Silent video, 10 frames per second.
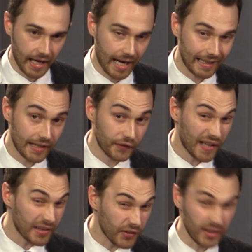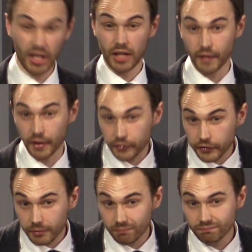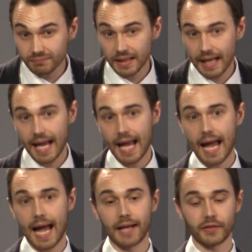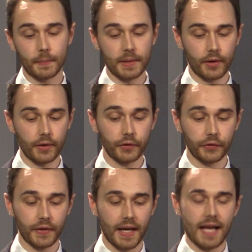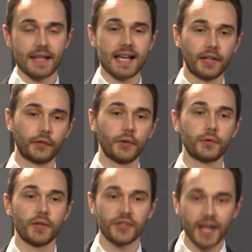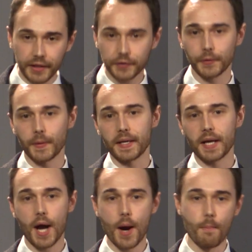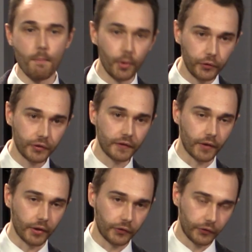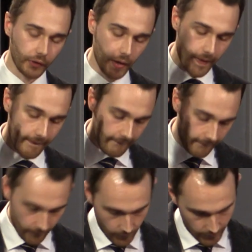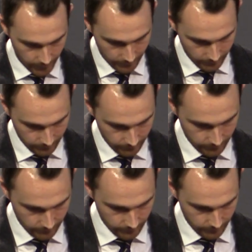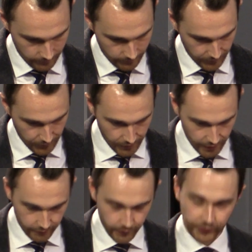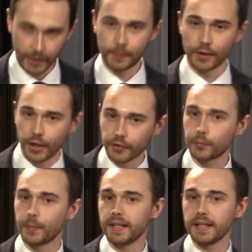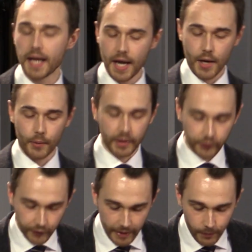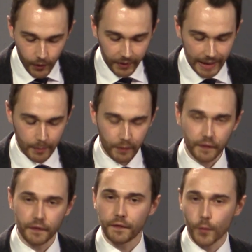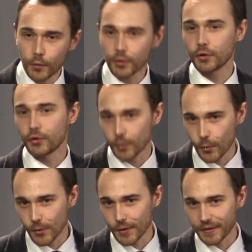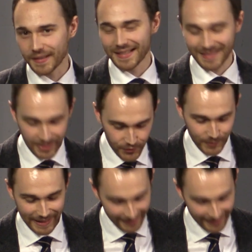And I guess that's a lot of us. And to be honest, that's a trajectory most of us are on. For example, the house we recently bought came with phone-controlled central